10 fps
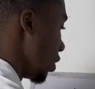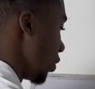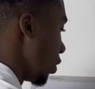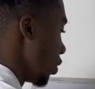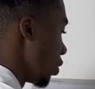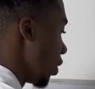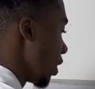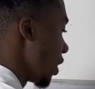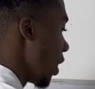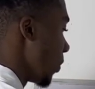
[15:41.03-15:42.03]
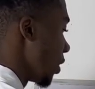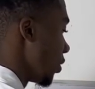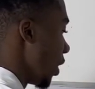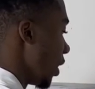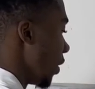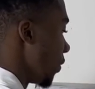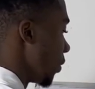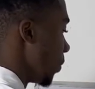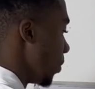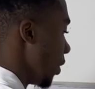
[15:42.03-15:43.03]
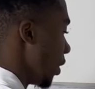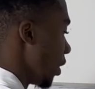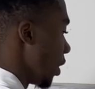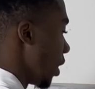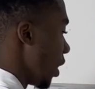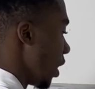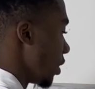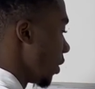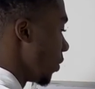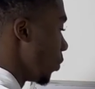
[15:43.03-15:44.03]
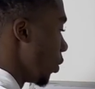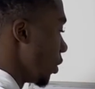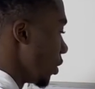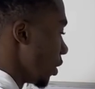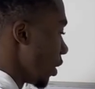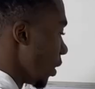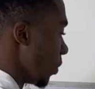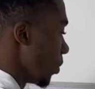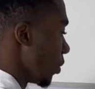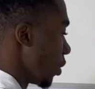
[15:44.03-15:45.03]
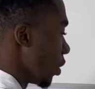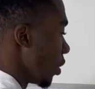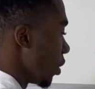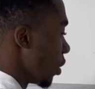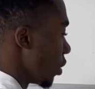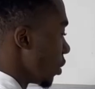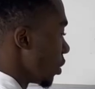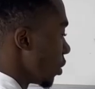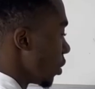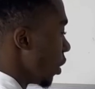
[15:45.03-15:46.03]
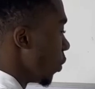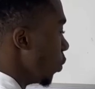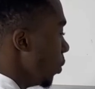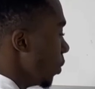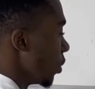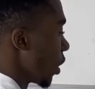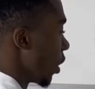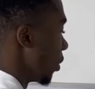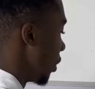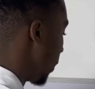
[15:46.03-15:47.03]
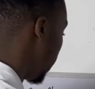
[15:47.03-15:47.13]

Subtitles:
going to show us how much we are left to pay at every point in time. So that we'll be able to calculate